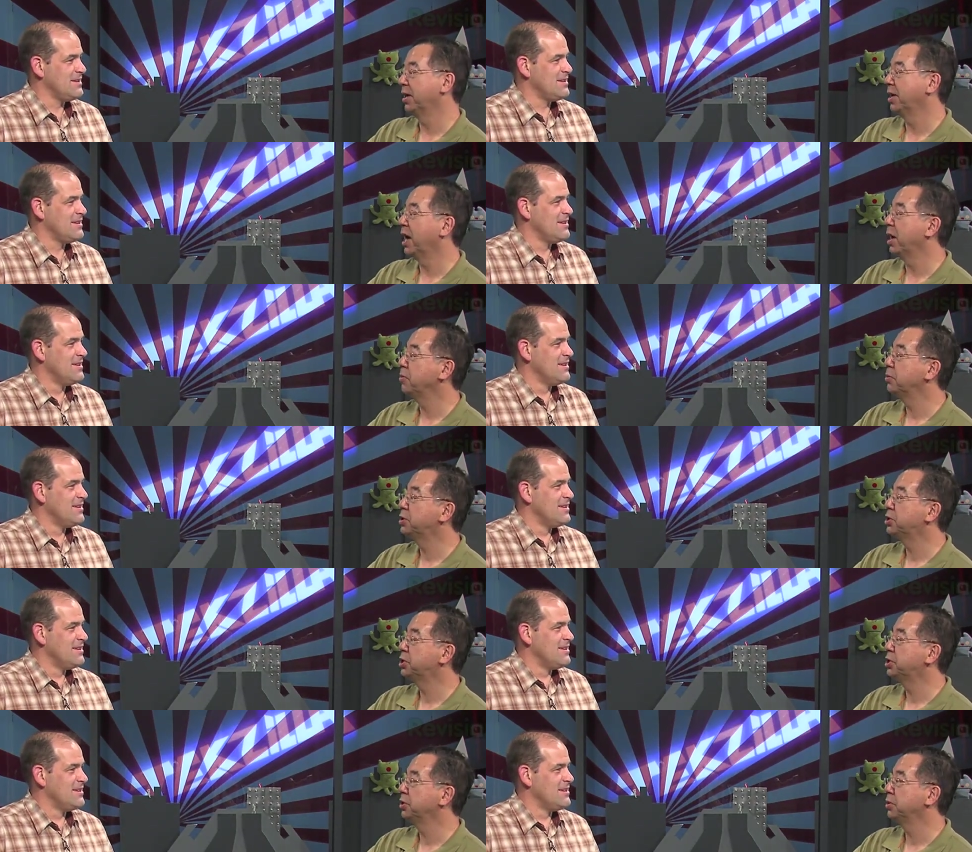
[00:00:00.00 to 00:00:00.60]
Speaker 1: right. I
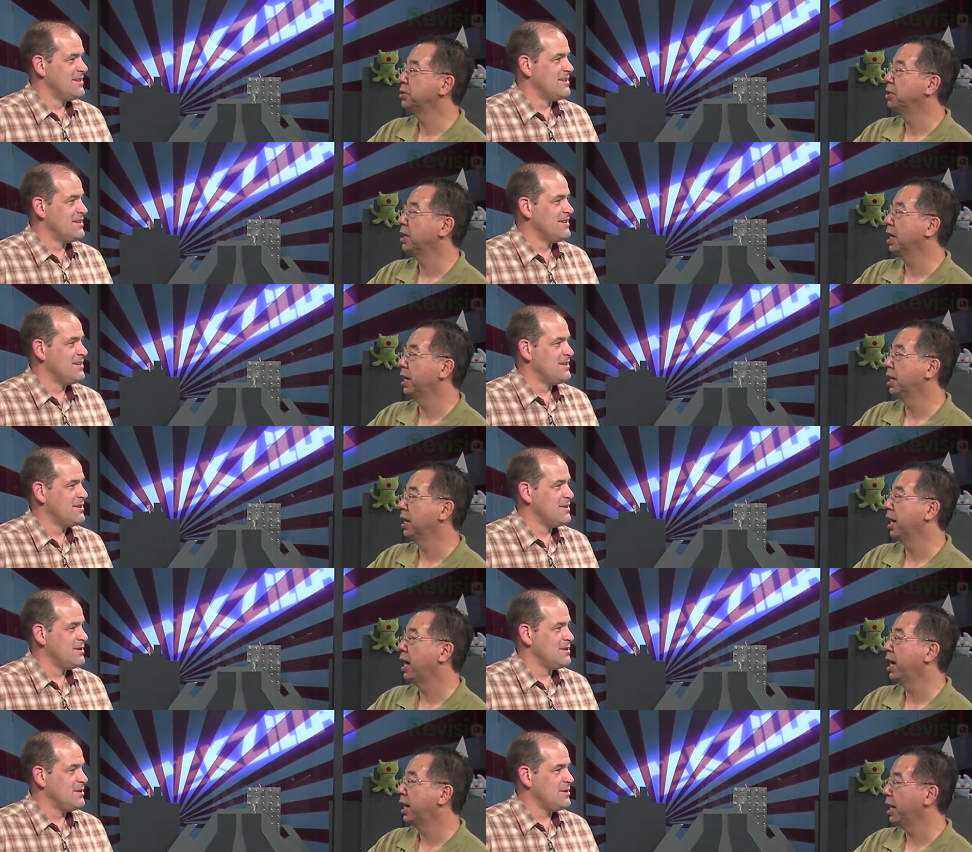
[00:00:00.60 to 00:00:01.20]
would shoot
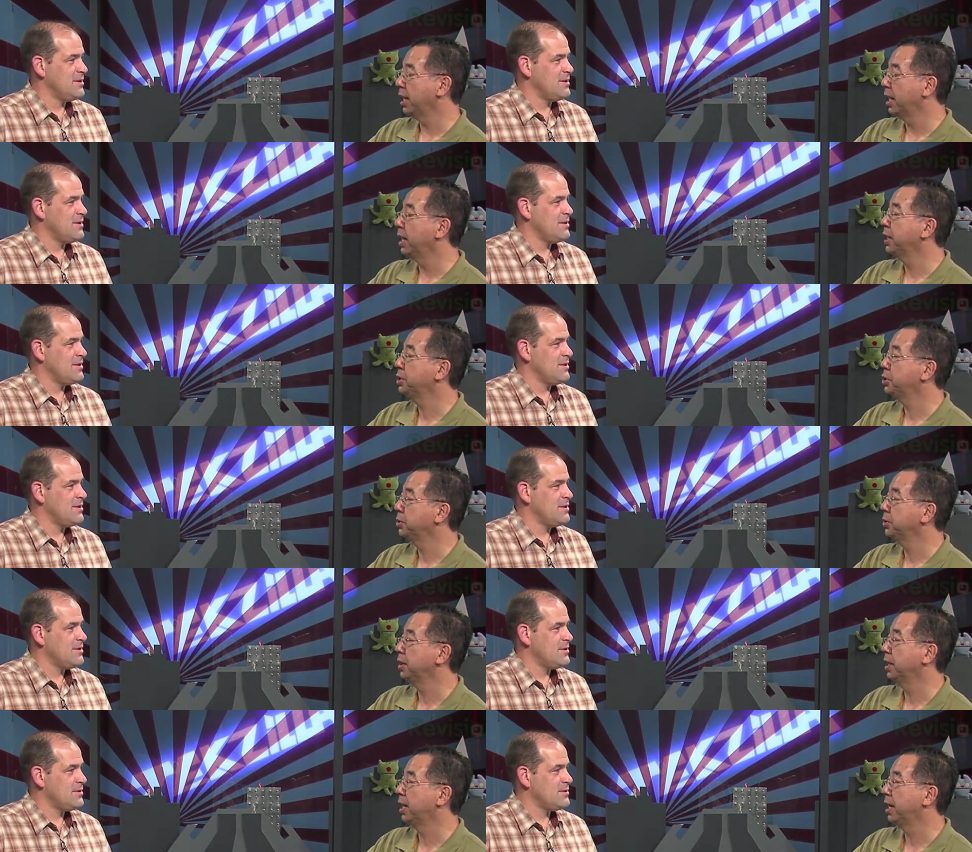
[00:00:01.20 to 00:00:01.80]
and I
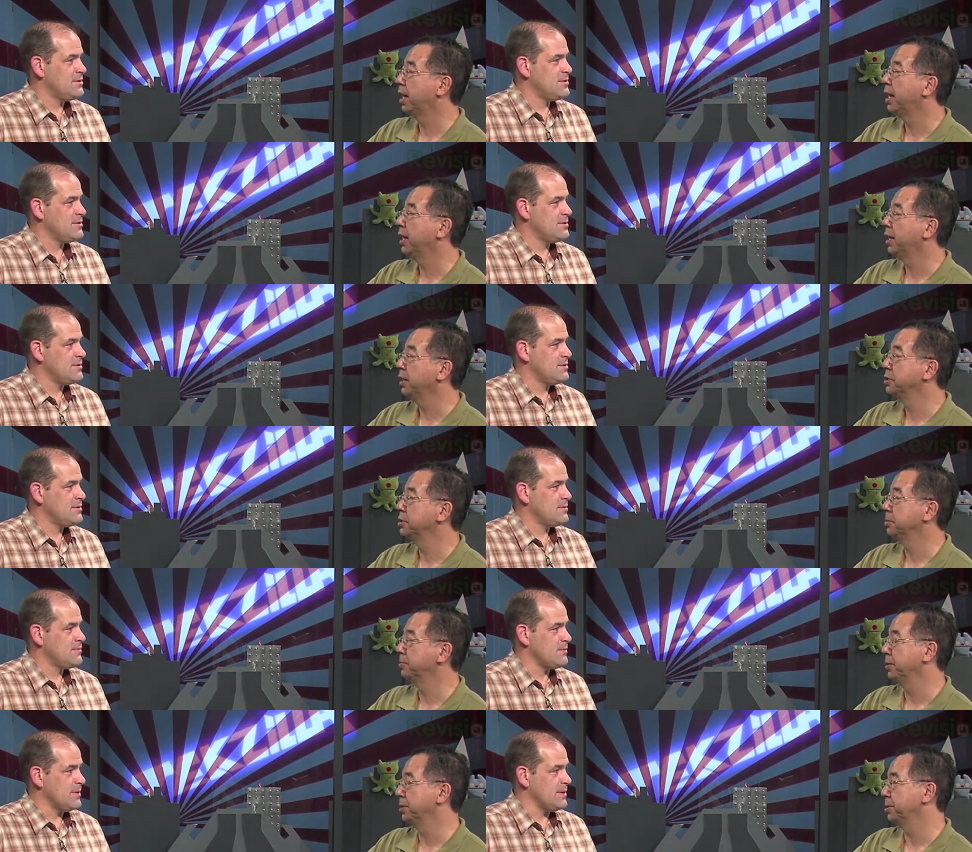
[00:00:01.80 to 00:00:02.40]
shoot a lot of high
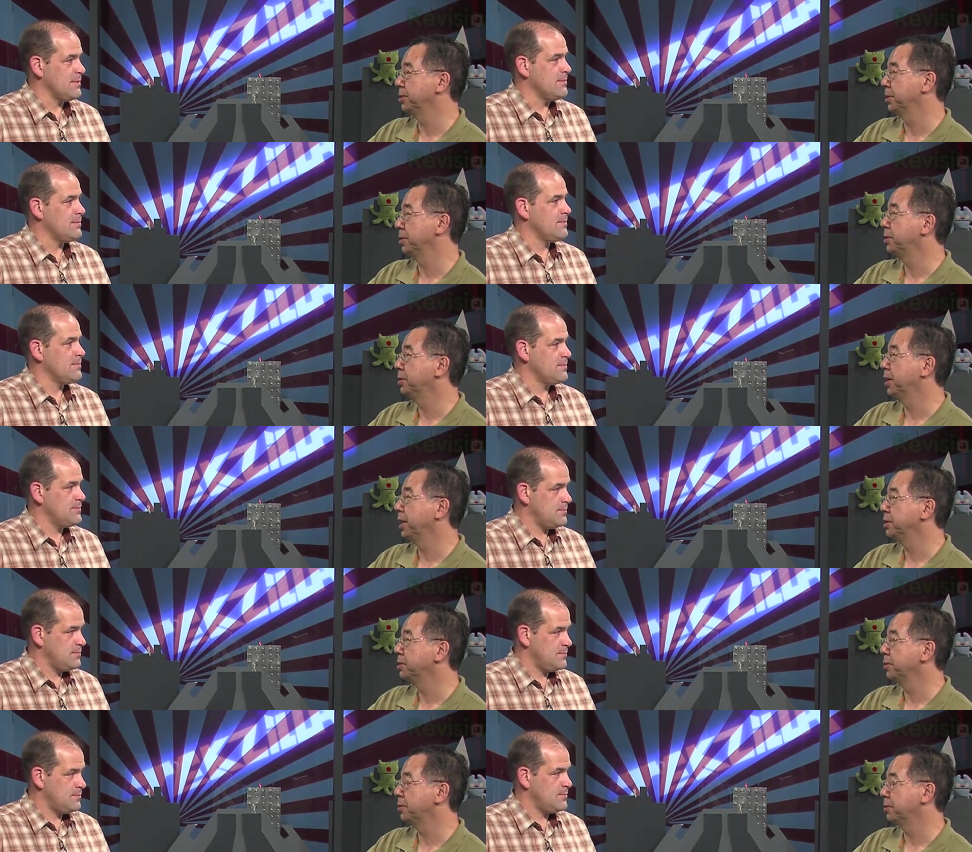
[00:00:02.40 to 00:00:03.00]
ISO pictures. Right.
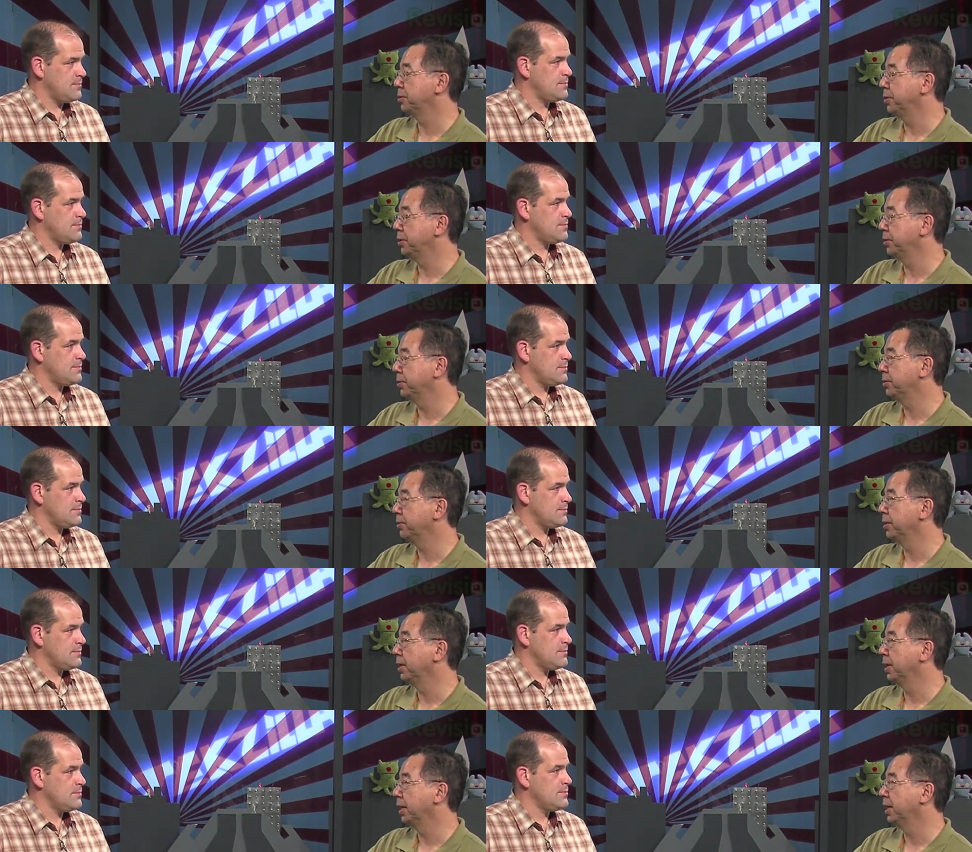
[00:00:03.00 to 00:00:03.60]
I shoot ISO
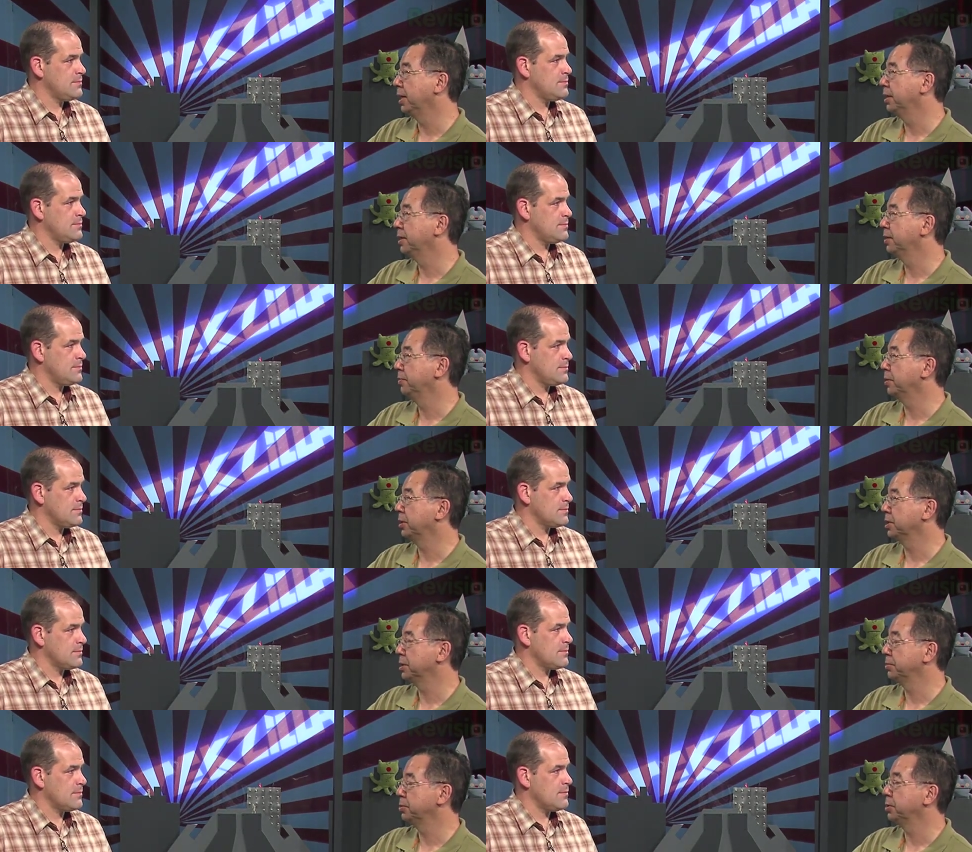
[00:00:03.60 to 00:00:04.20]
3200 a lot
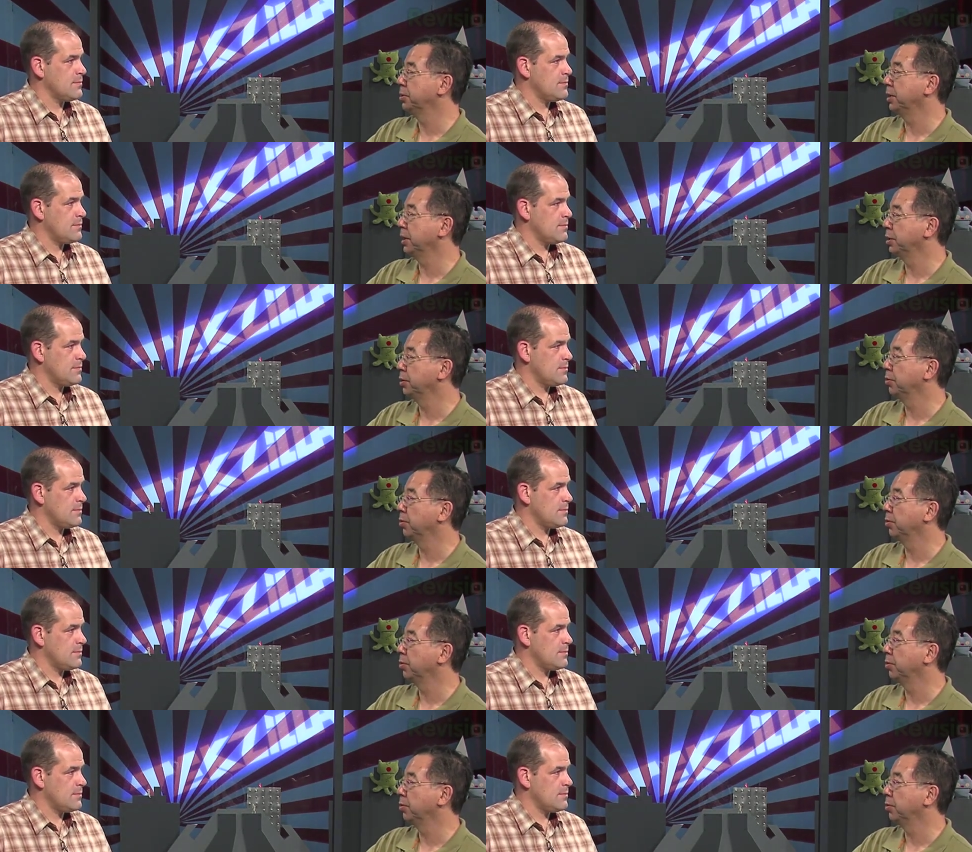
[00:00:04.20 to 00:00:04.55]
because I'm shooting